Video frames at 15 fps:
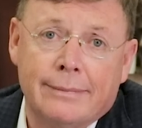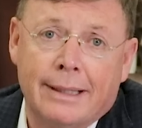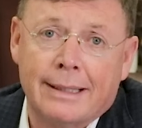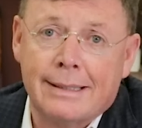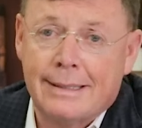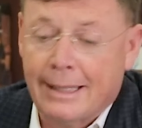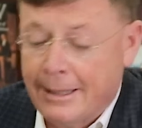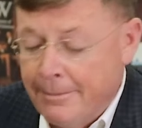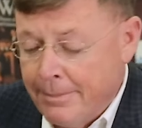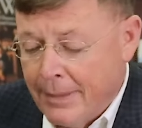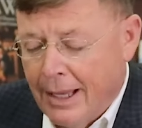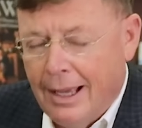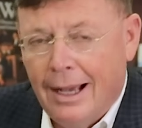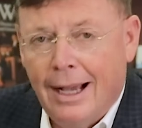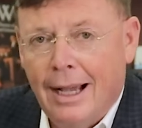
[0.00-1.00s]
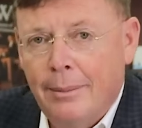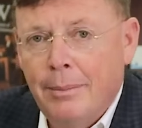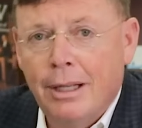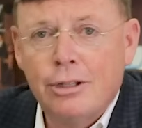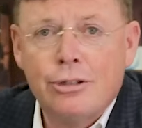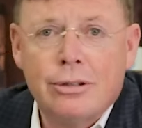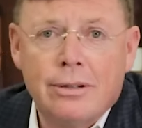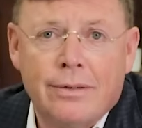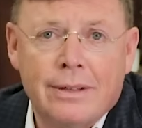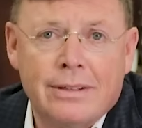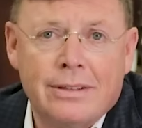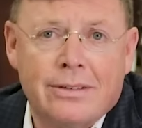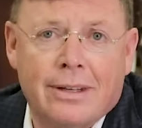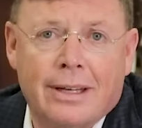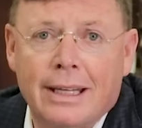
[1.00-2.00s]
Like I said, I'm not sure if
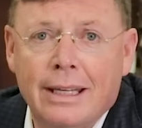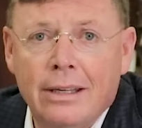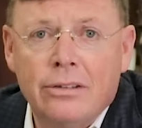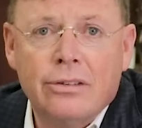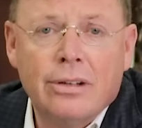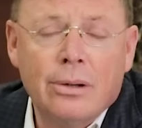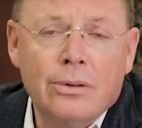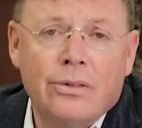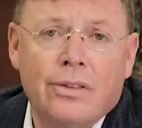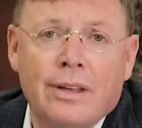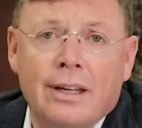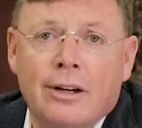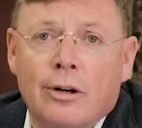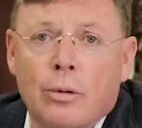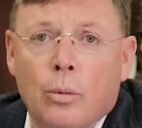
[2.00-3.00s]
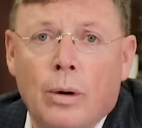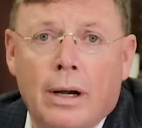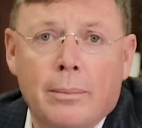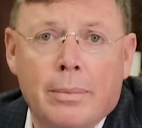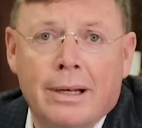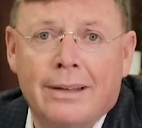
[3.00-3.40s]
this is an East Coast thing or what,